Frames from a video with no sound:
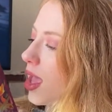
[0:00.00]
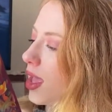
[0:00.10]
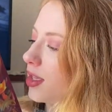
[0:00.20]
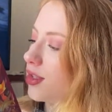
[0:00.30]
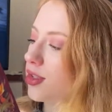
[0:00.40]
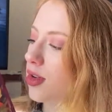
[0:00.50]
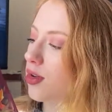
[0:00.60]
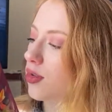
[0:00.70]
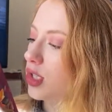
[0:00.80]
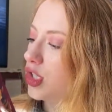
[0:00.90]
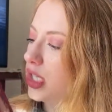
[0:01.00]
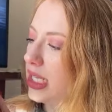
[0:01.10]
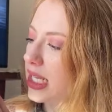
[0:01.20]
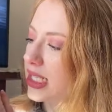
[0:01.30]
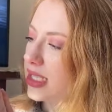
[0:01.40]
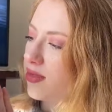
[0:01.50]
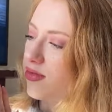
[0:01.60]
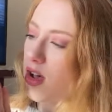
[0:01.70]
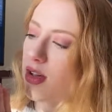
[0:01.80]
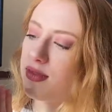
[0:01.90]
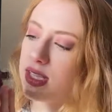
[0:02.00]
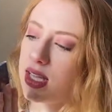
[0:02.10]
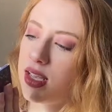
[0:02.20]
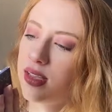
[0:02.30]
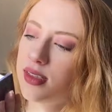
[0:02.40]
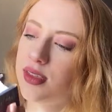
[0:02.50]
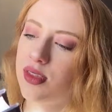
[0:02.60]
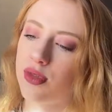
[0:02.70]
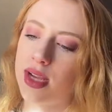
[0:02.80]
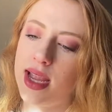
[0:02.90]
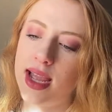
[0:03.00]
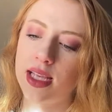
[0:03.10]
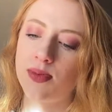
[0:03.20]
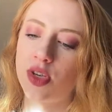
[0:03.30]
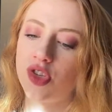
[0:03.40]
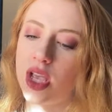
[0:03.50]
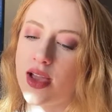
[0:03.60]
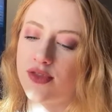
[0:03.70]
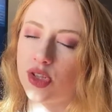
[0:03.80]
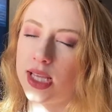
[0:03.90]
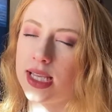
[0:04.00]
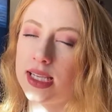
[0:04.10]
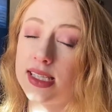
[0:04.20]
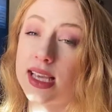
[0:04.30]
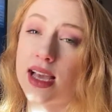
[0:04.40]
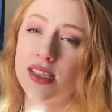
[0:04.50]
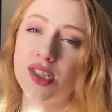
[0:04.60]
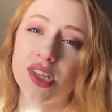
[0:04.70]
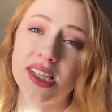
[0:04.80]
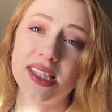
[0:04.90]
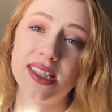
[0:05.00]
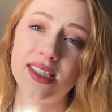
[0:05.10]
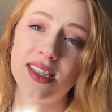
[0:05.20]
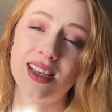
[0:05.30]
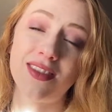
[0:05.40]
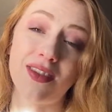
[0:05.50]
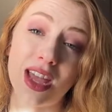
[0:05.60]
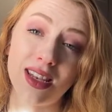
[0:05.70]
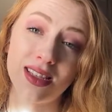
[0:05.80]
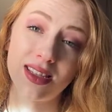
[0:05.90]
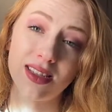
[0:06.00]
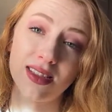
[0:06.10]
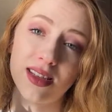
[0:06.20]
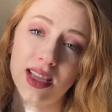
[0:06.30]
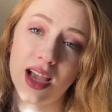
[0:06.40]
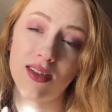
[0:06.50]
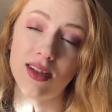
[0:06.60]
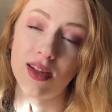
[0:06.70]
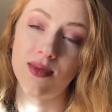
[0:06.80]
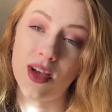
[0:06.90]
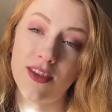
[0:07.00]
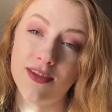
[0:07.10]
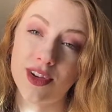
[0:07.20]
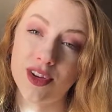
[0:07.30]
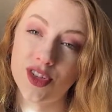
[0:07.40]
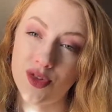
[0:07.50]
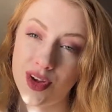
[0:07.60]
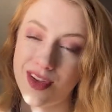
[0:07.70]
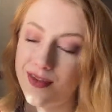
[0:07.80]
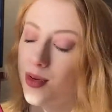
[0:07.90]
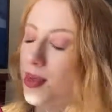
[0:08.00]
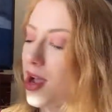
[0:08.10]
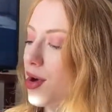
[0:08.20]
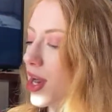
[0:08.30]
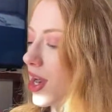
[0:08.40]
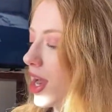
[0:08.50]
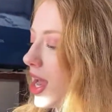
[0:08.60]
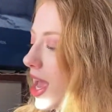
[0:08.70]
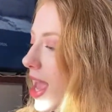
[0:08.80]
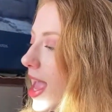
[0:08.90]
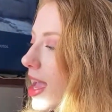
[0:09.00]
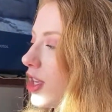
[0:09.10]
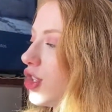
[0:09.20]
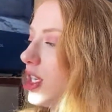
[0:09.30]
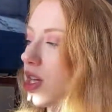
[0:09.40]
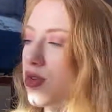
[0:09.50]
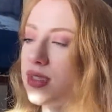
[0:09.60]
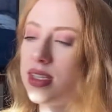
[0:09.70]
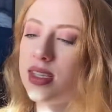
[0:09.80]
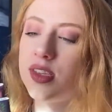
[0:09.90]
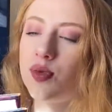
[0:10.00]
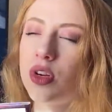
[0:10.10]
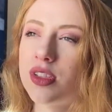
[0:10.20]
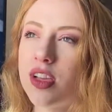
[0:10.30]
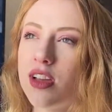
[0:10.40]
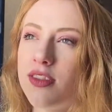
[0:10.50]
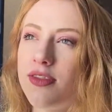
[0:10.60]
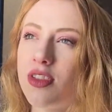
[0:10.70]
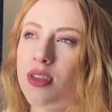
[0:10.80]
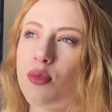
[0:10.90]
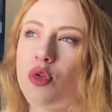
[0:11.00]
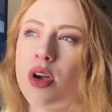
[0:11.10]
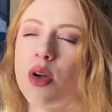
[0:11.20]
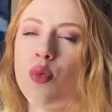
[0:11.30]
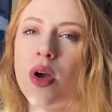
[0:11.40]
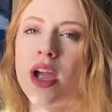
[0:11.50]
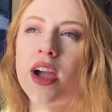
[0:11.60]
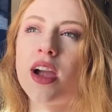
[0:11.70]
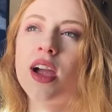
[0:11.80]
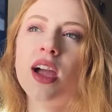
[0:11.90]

So she gets involved in his story, especially after like a disastrous event, like outcome of her showing off her power. And she goes to this world called Furthermore, where